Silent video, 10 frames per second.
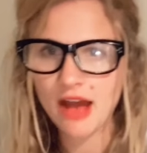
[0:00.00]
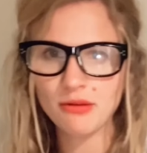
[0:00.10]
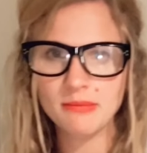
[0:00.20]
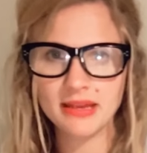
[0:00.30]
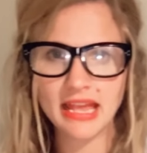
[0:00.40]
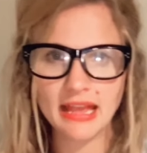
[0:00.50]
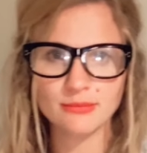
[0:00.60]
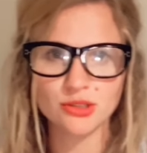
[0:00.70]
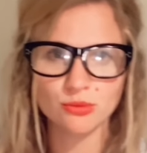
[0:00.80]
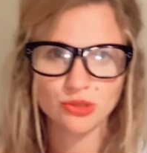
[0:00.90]
it became
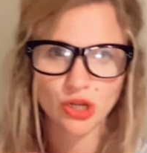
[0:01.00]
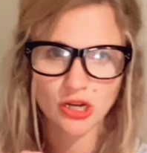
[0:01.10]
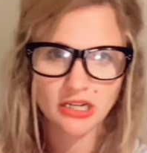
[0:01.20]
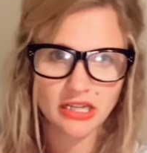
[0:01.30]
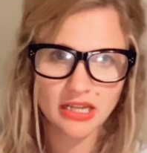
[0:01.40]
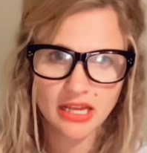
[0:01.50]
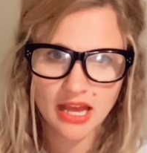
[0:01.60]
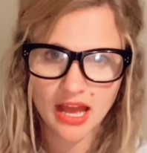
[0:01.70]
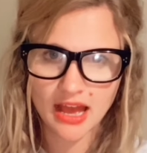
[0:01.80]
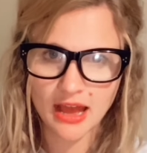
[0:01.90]
so dark
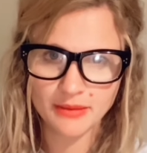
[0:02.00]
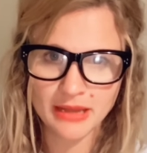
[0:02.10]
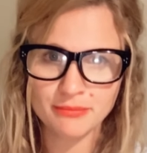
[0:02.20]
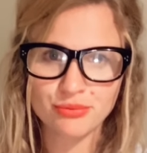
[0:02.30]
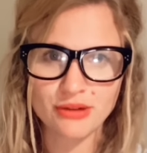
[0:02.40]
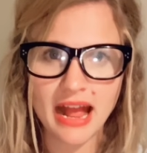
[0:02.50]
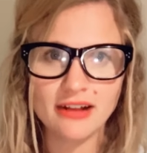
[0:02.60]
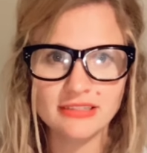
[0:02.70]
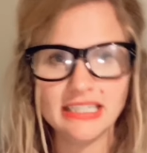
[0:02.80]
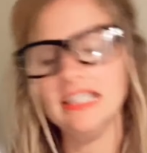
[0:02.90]
and
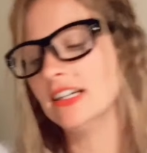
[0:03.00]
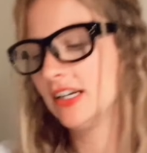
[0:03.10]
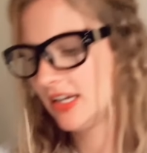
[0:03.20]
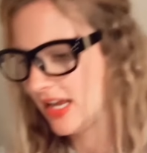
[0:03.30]
brown here.